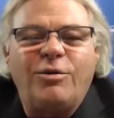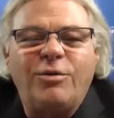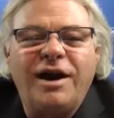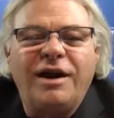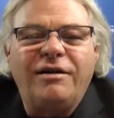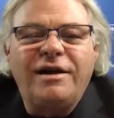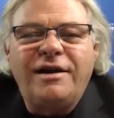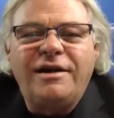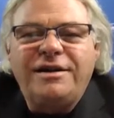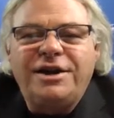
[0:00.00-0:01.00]
where
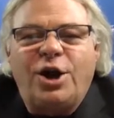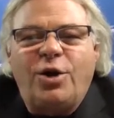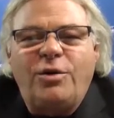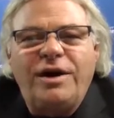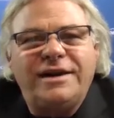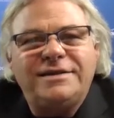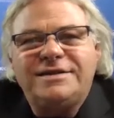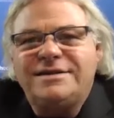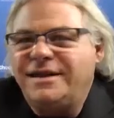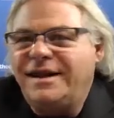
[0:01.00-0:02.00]

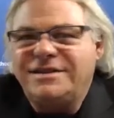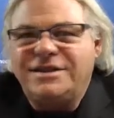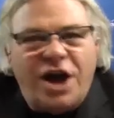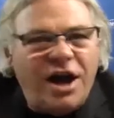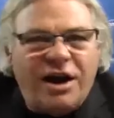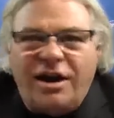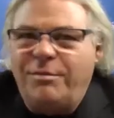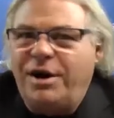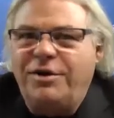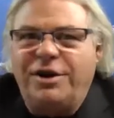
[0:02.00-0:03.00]
it's not all
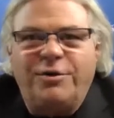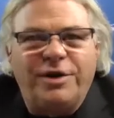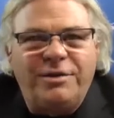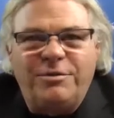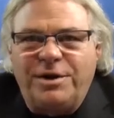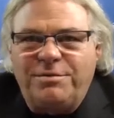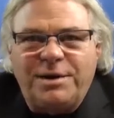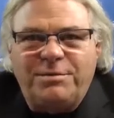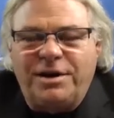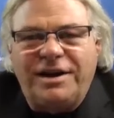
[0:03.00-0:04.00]
about agreeing with people.